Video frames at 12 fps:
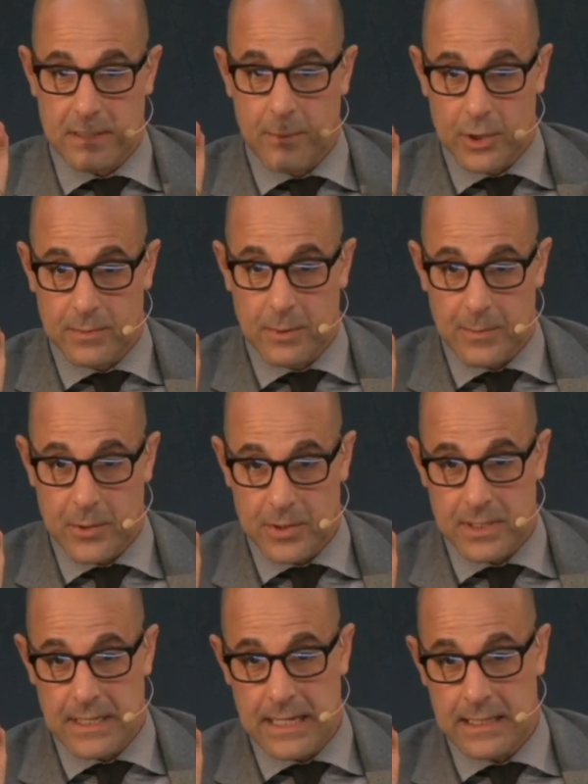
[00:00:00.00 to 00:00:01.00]
a multiple
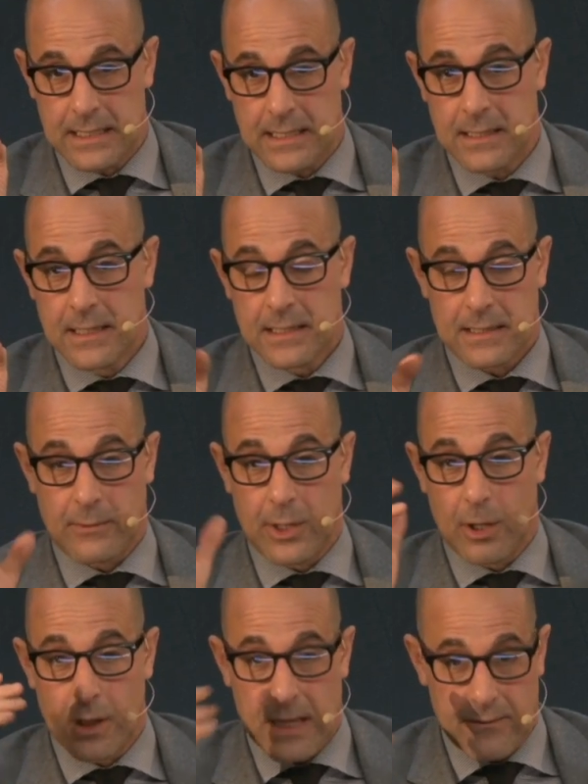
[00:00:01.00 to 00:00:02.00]
personality that we
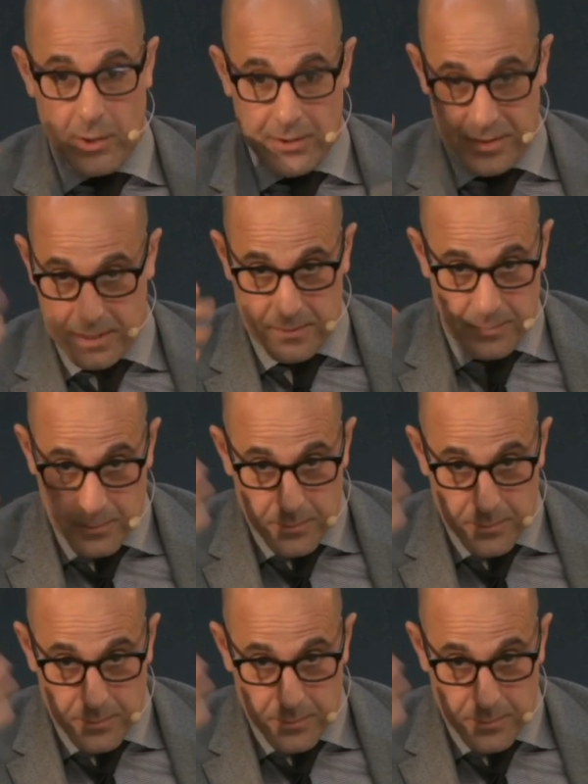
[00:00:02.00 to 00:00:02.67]
all have all these